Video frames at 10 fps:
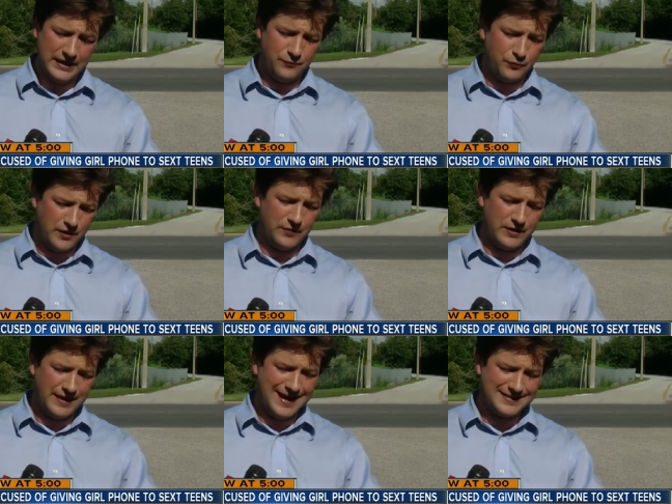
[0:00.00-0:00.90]
in front of a
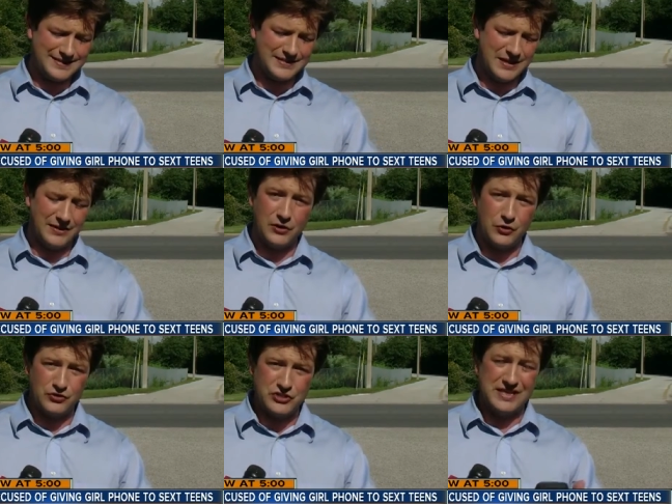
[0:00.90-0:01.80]
class and telling
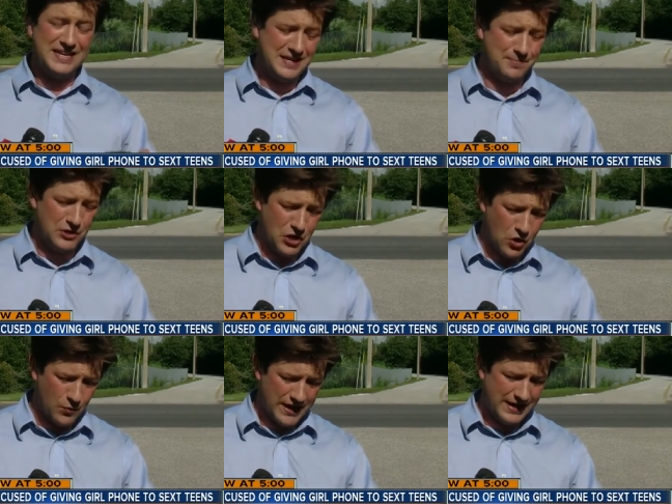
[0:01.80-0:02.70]
her to keep
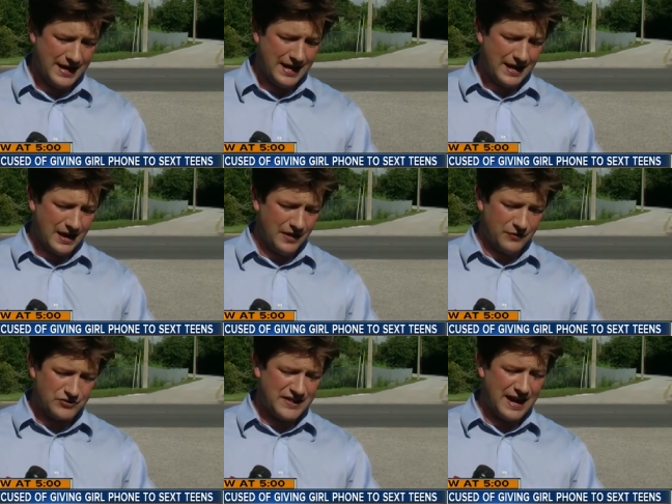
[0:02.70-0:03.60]
going. Uh,
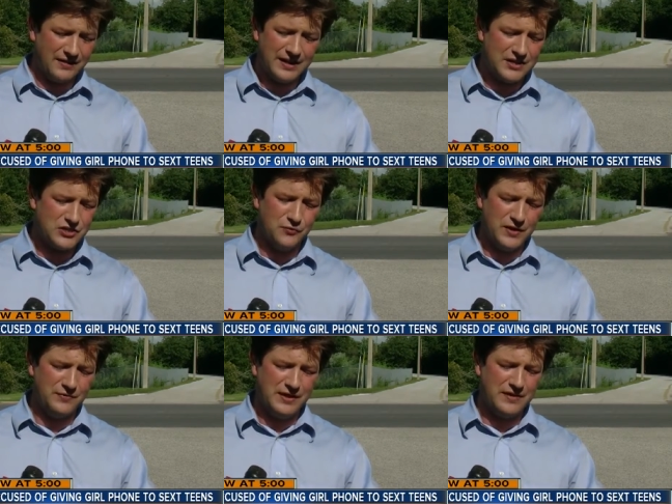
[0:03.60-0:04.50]
there's an allegation allegation
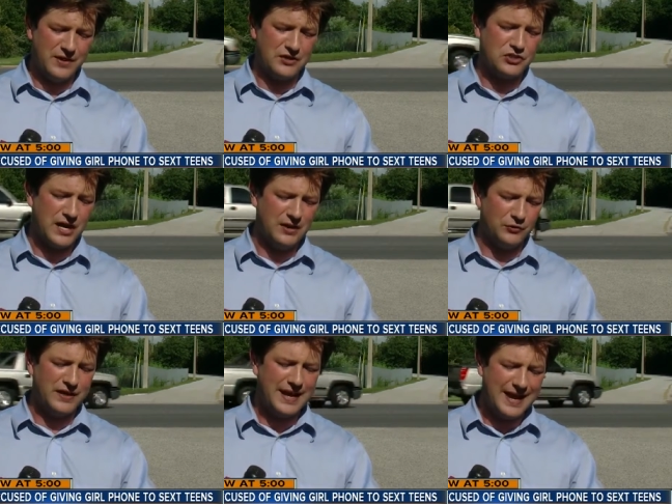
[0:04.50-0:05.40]
of even giving a
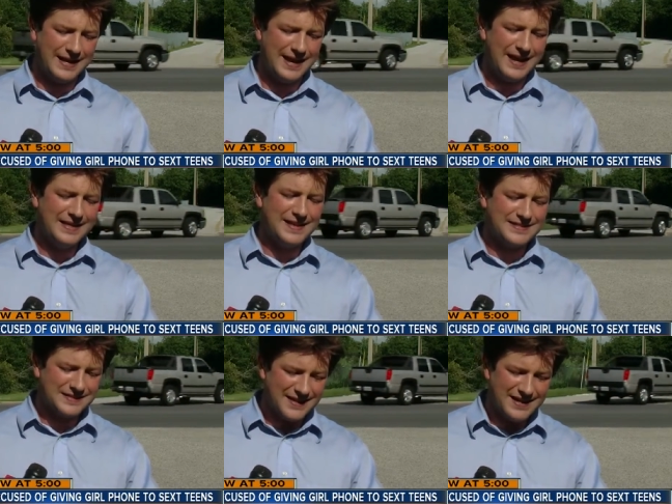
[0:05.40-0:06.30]
child cake
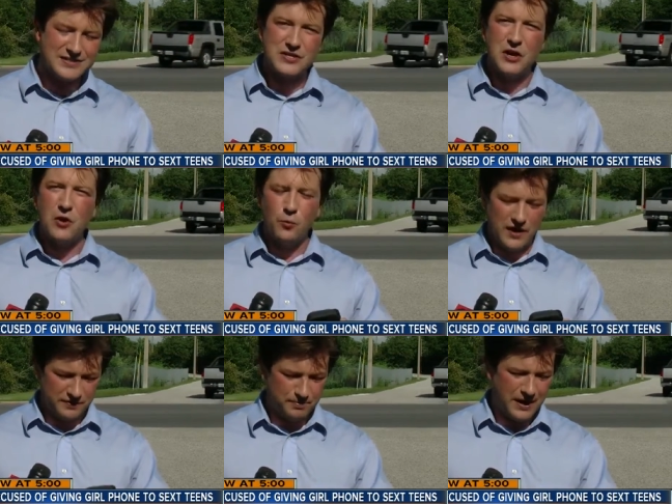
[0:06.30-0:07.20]
that's laced
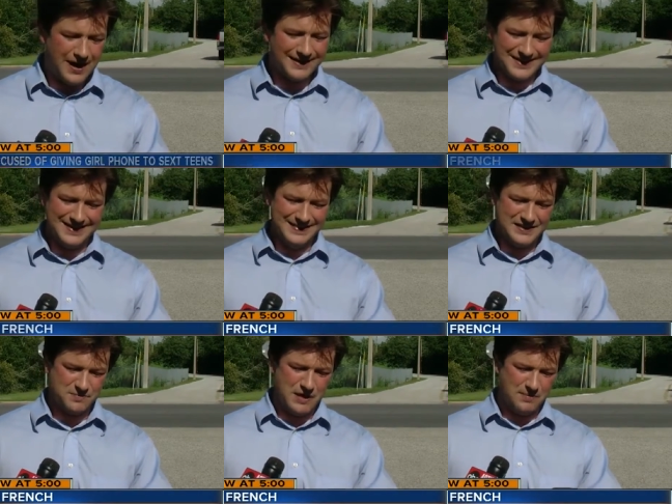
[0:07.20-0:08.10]
with pot in
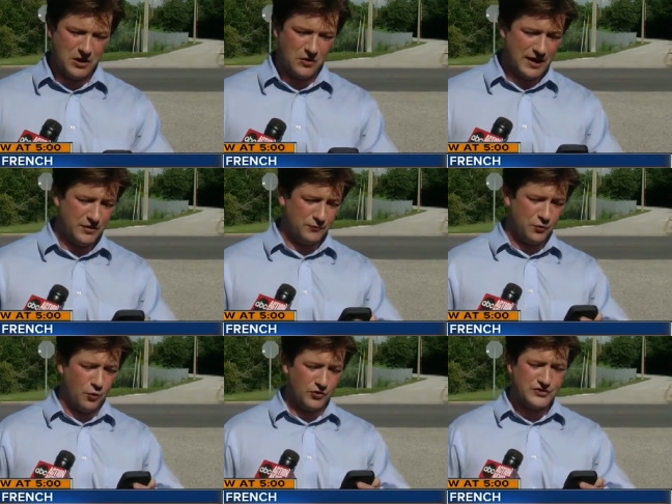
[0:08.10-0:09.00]
this memo. And of
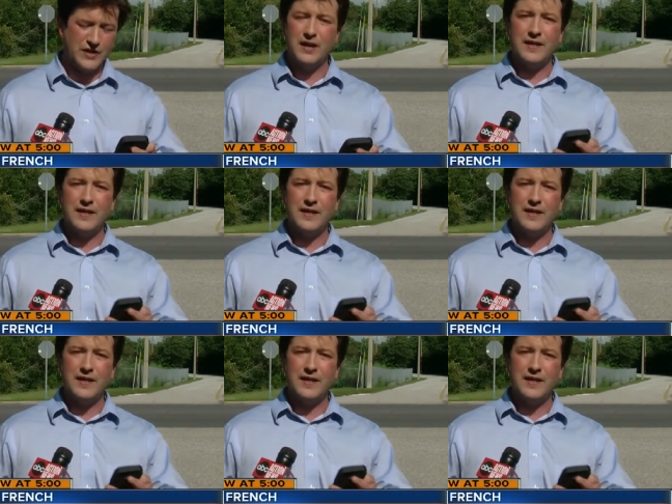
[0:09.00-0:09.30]
course,